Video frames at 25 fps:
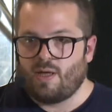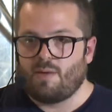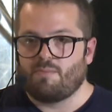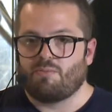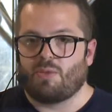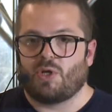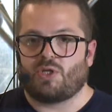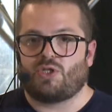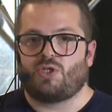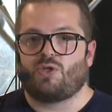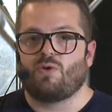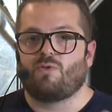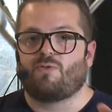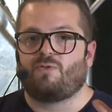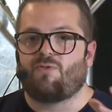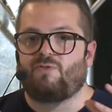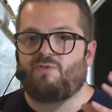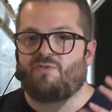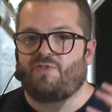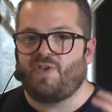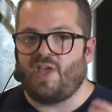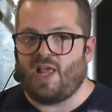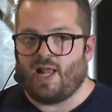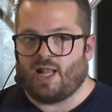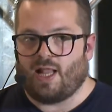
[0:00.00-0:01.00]
But you
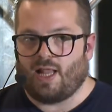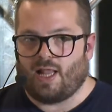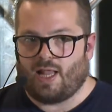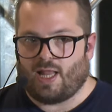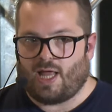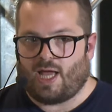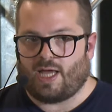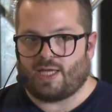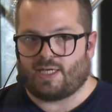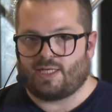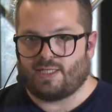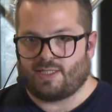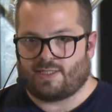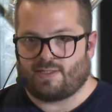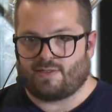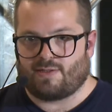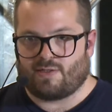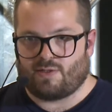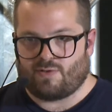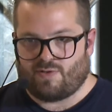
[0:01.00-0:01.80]
feel like it's